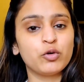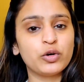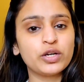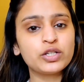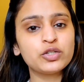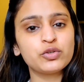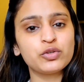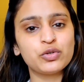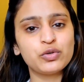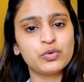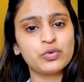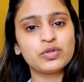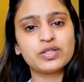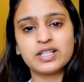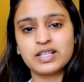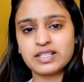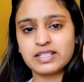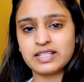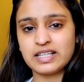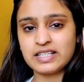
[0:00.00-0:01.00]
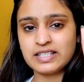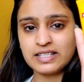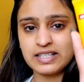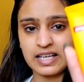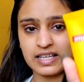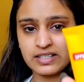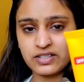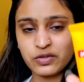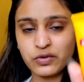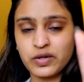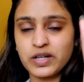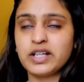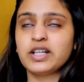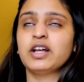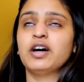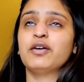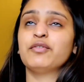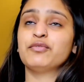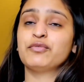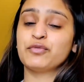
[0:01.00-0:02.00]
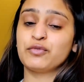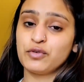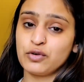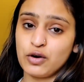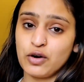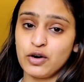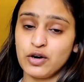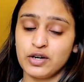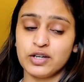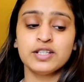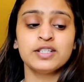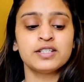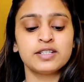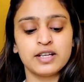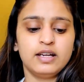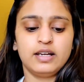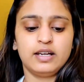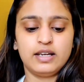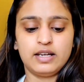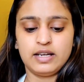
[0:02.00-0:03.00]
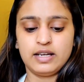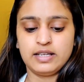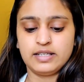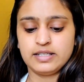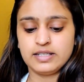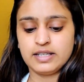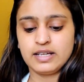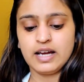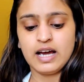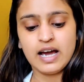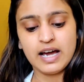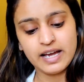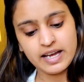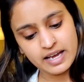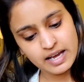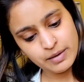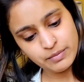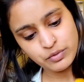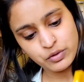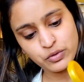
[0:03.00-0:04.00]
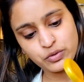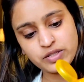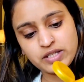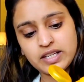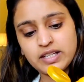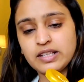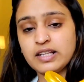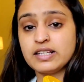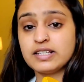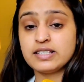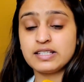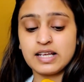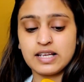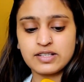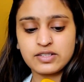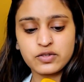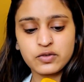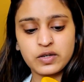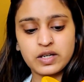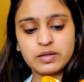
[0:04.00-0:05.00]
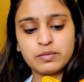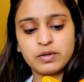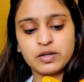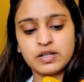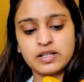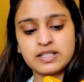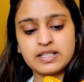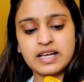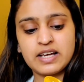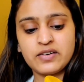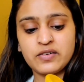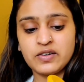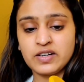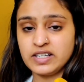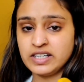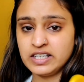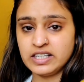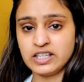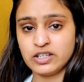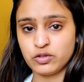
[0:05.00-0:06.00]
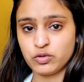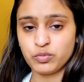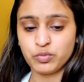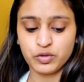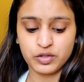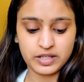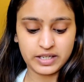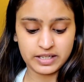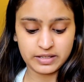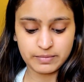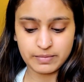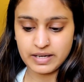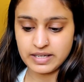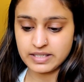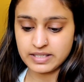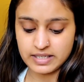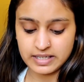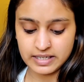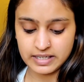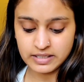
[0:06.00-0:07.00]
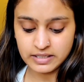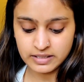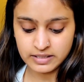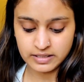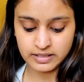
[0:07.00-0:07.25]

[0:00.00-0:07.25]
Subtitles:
going to use is this sunscreen, of course, and I am using this sunscreen because I really need to protect my skin.